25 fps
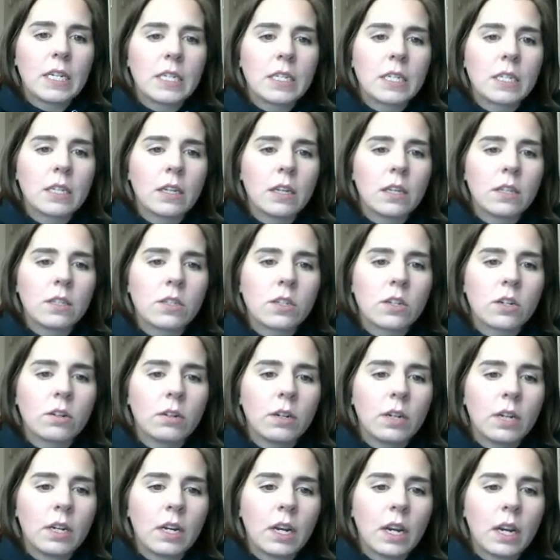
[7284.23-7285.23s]
let's
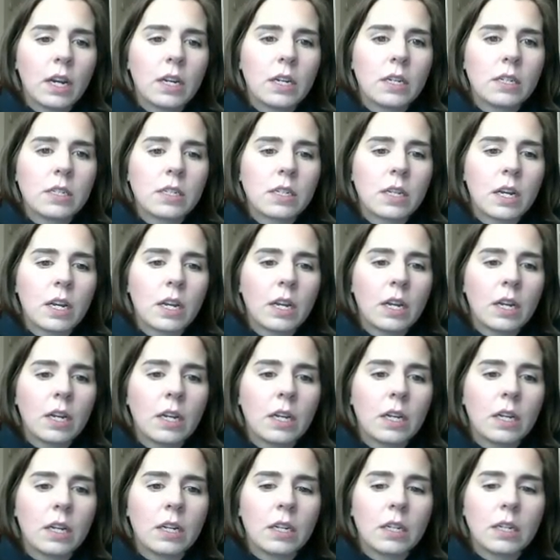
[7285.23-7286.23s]
create
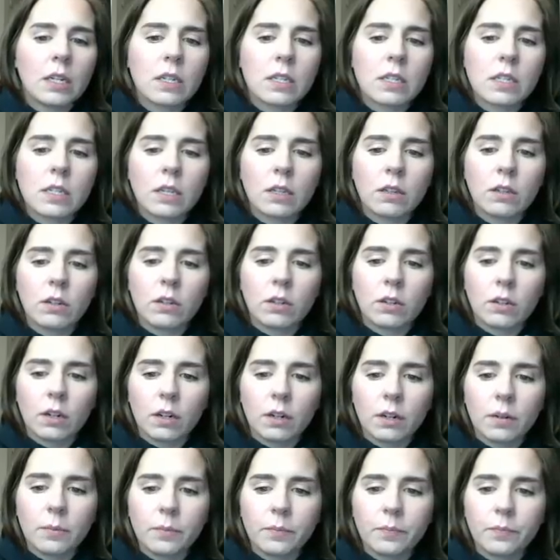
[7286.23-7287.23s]
a
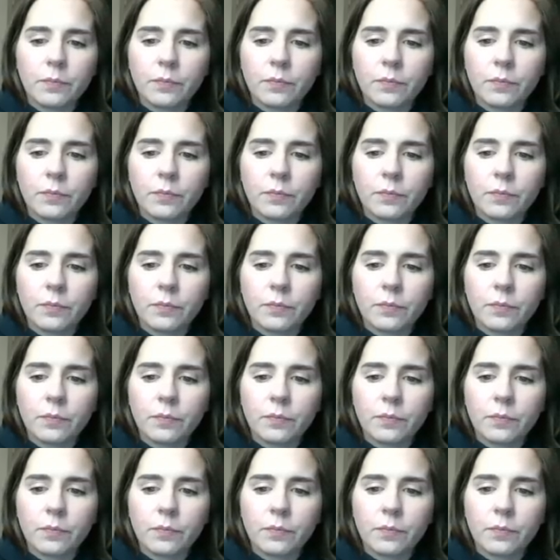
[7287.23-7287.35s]
cylinder,